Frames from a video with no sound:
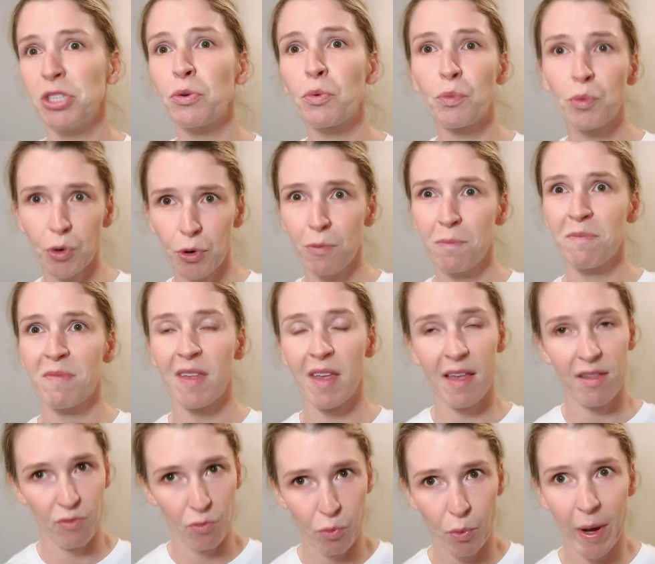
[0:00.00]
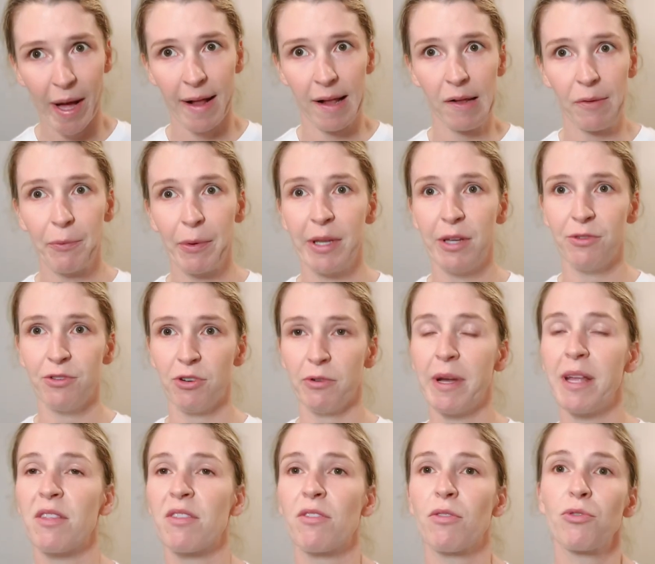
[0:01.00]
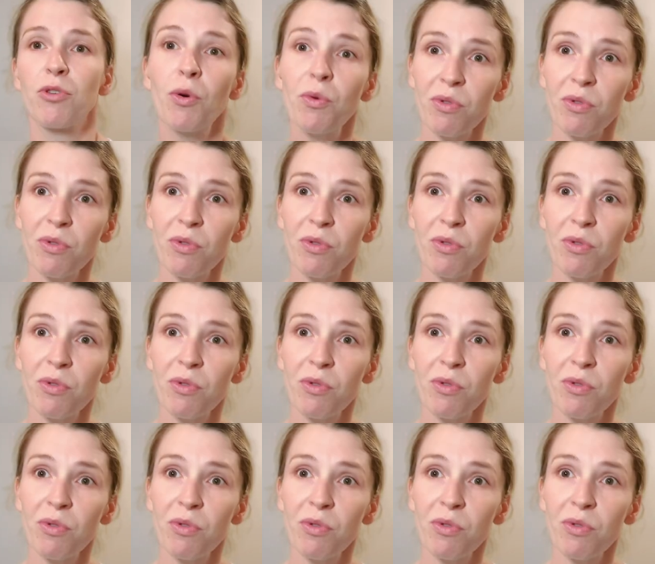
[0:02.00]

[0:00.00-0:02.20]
rooms as well when you do it. So don't